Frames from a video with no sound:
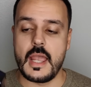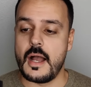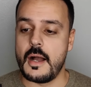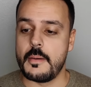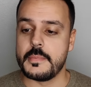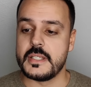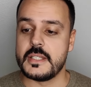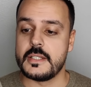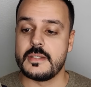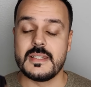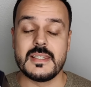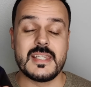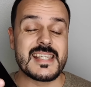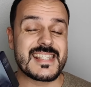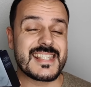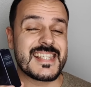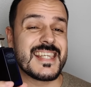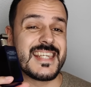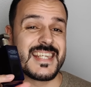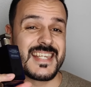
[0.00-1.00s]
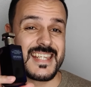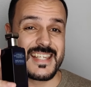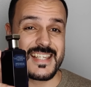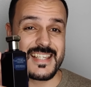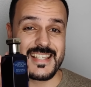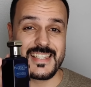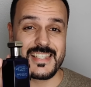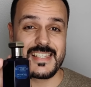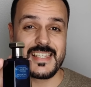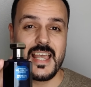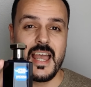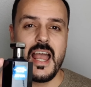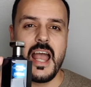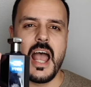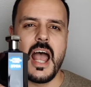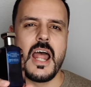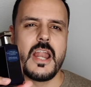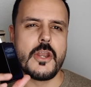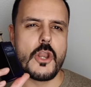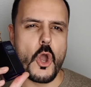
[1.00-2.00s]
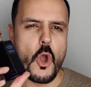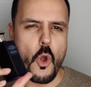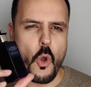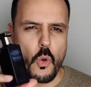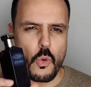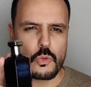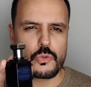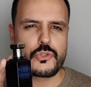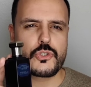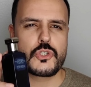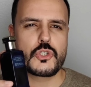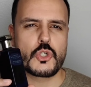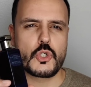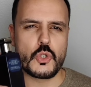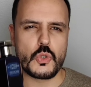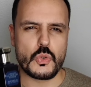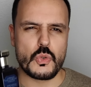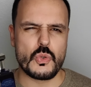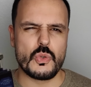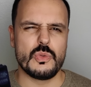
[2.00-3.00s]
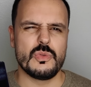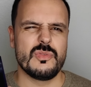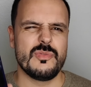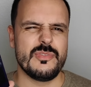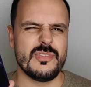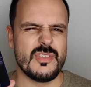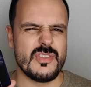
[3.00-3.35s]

I mean, this is an old school,